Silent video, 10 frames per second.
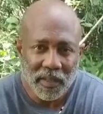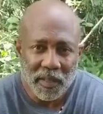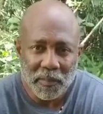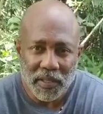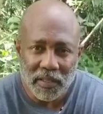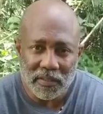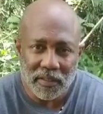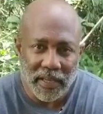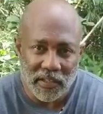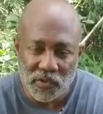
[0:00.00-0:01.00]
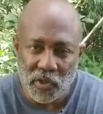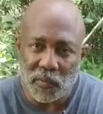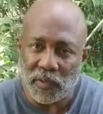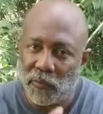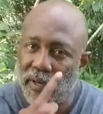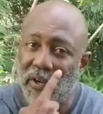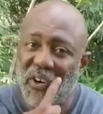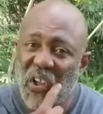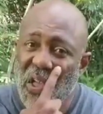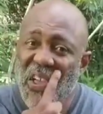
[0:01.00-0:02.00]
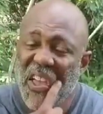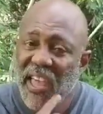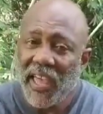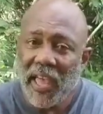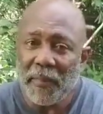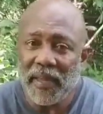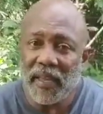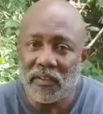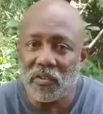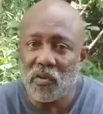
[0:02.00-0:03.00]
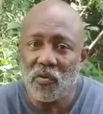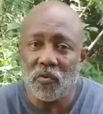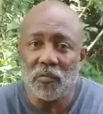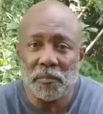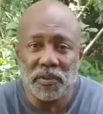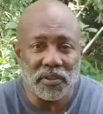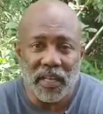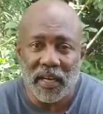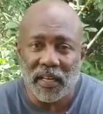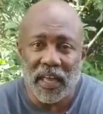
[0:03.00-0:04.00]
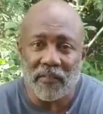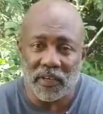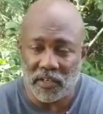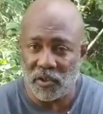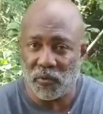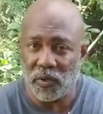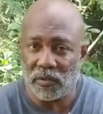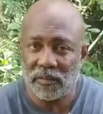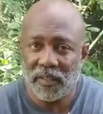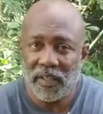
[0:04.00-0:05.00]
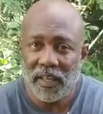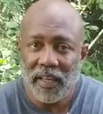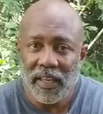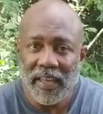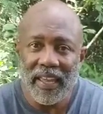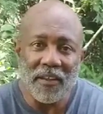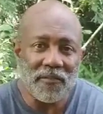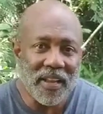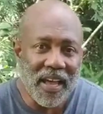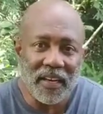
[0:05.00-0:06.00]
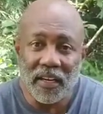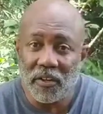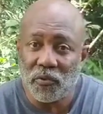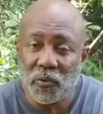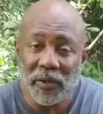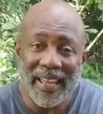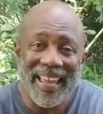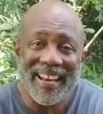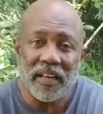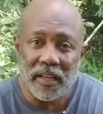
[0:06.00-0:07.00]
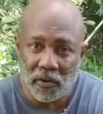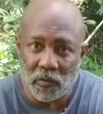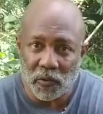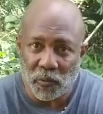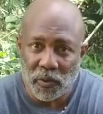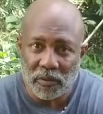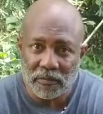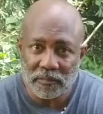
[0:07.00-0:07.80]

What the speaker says: Because as you know, in the winter, hammocking is cool, but you got to have an underquilt. And if not an underquilt and an overquilt,